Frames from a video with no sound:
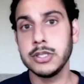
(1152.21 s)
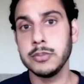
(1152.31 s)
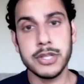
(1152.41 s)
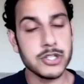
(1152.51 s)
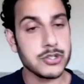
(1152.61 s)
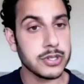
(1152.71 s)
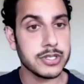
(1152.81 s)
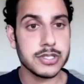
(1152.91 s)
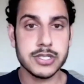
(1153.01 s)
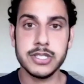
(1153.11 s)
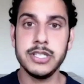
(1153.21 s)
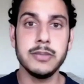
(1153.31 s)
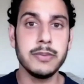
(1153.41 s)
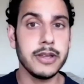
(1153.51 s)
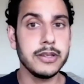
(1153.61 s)
Pinterest,
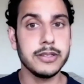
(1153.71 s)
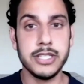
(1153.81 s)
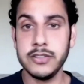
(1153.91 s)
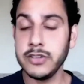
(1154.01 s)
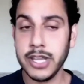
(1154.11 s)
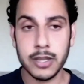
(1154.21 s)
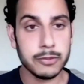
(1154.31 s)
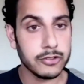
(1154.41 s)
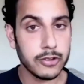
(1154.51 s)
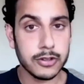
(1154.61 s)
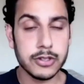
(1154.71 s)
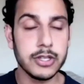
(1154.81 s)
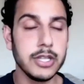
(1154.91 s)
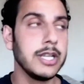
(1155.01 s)
eBay, even Amazon,